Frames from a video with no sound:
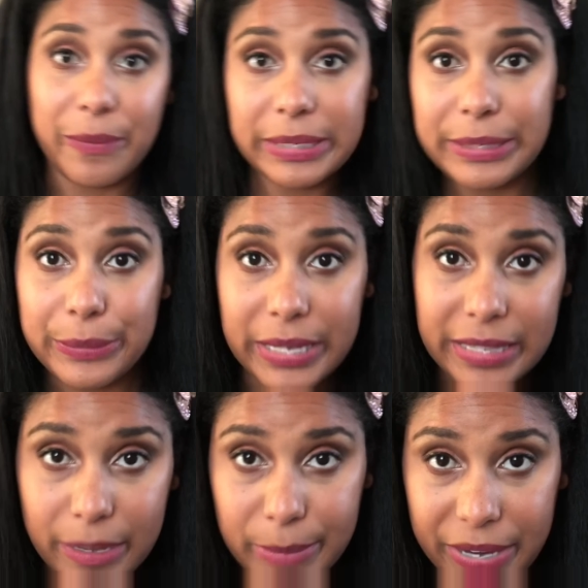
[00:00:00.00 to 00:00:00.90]
really do
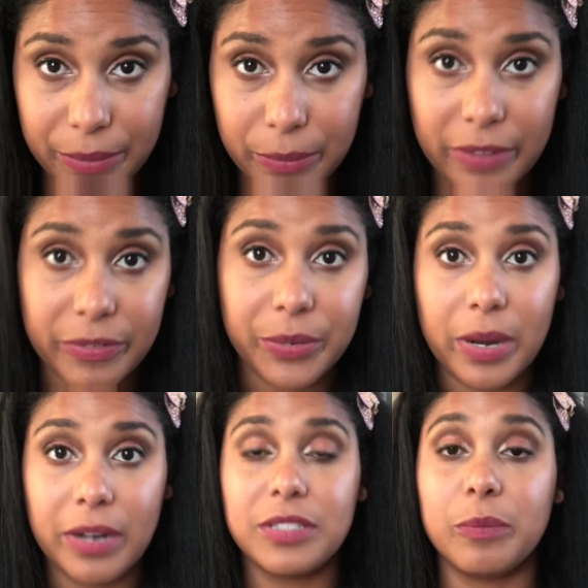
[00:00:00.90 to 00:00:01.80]
anything about it wherever you
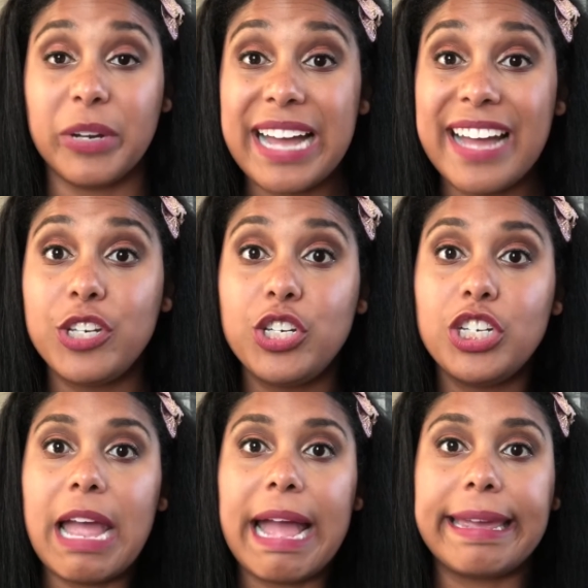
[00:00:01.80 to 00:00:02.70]
are. So bring a
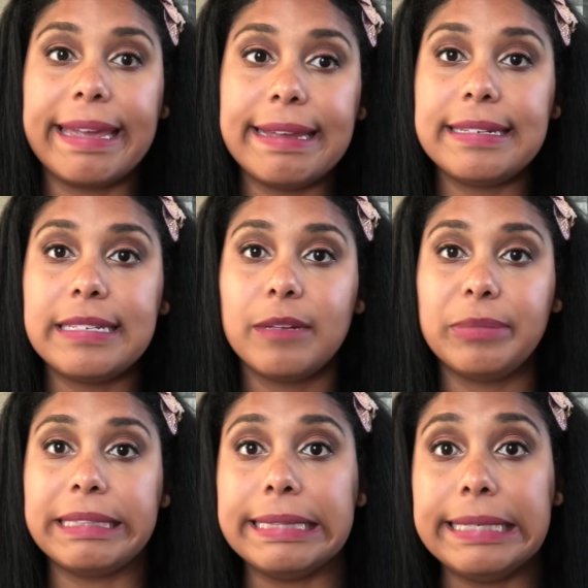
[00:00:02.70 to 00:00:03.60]
jacket,
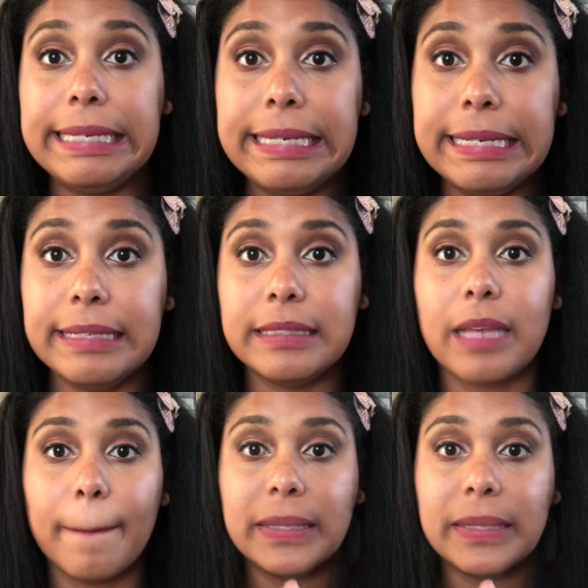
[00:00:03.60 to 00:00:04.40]
please.